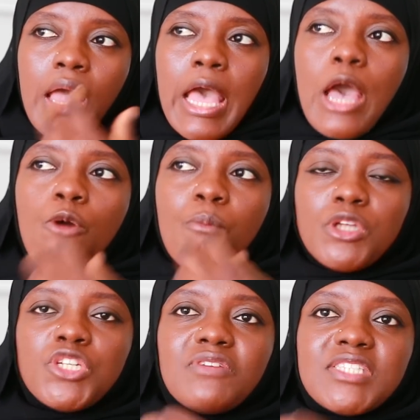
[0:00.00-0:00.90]
how
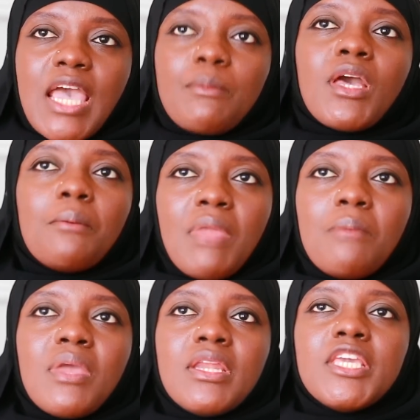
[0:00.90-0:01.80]
much of a time
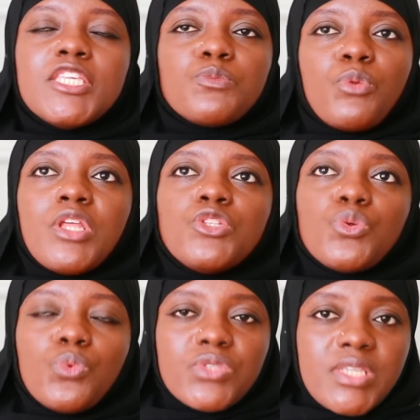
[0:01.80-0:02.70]
commitment he's
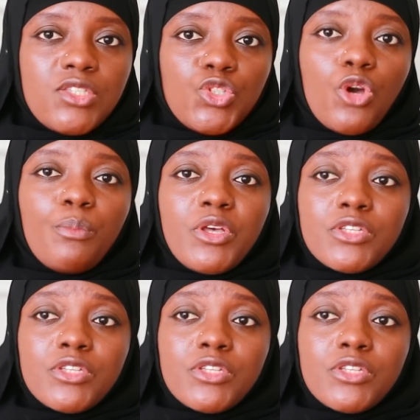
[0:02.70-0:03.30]
putting towards his job,